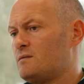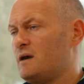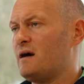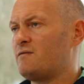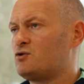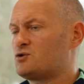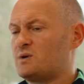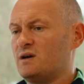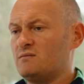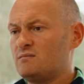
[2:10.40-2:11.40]
Yeah, of course we
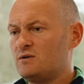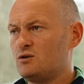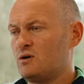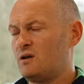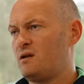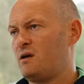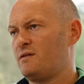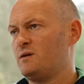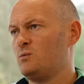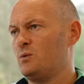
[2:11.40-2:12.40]
can. You know, I
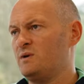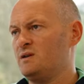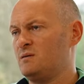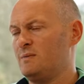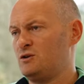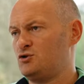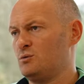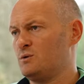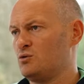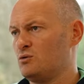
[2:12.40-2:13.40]
think what we need to make sure
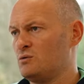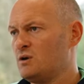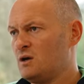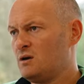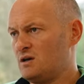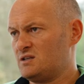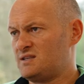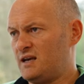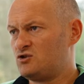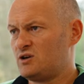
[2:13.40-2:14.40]
we don't get
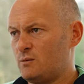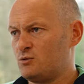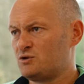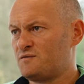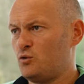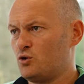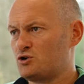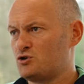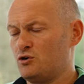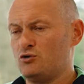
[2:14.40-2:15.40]
sidetracked, we're just
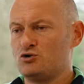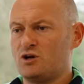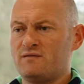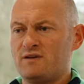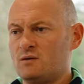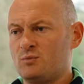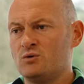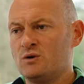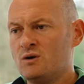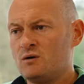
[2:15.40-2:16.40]
focusing on who's
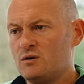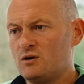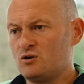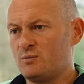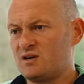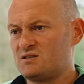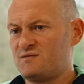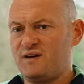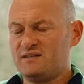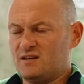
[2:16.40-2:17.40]
unavailable. You know, because the
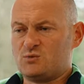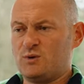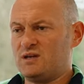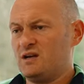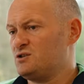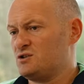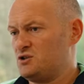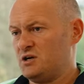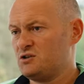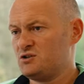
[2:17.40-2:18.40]
fact is, when you're injured,
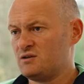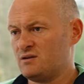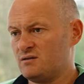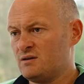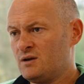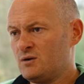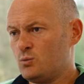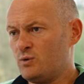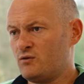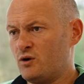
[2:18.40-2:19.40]
and
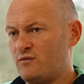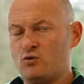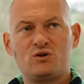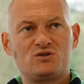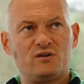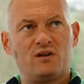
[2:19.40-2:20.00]
we've got to focus on the